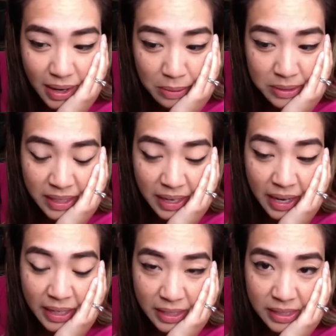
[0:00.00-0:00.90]
like,
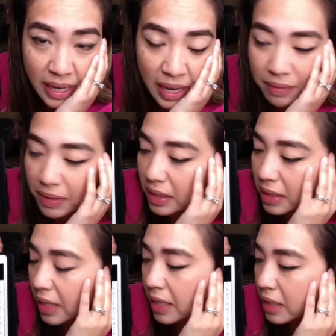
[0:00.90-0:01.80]
I need to have it.
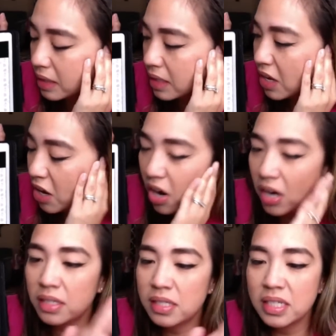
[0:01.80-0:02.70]
And
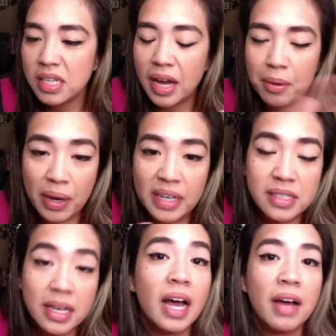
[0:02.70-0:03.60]
honestly, I need to
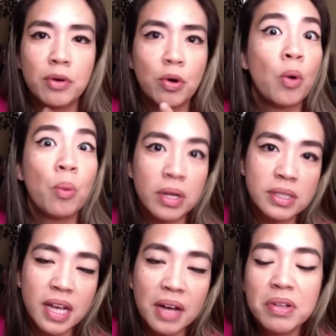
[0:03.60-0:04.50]
have or want to
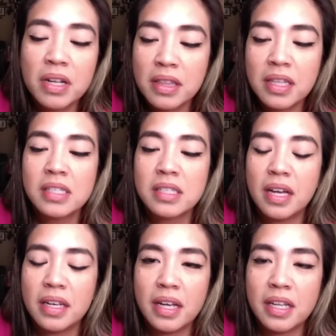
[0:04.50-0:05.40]
have a lot of things.
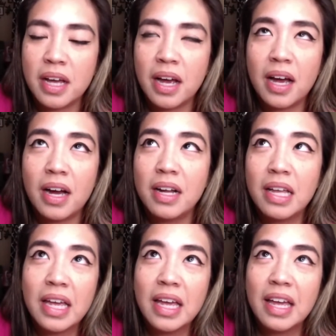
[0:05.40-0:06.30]
And
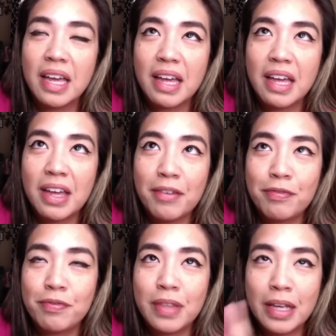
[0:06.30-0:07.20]
if
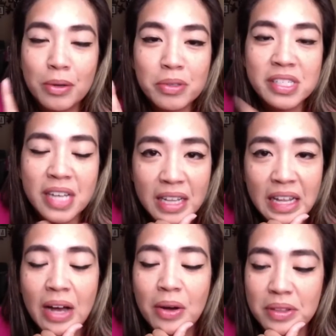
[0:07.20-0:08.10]
they don't sell
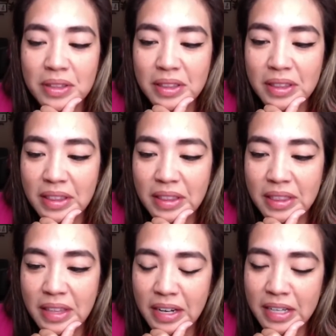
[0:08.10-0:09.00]
out,
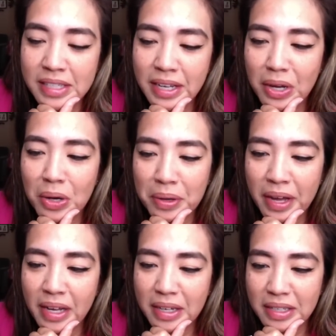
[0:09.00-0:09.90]
then I say, okay,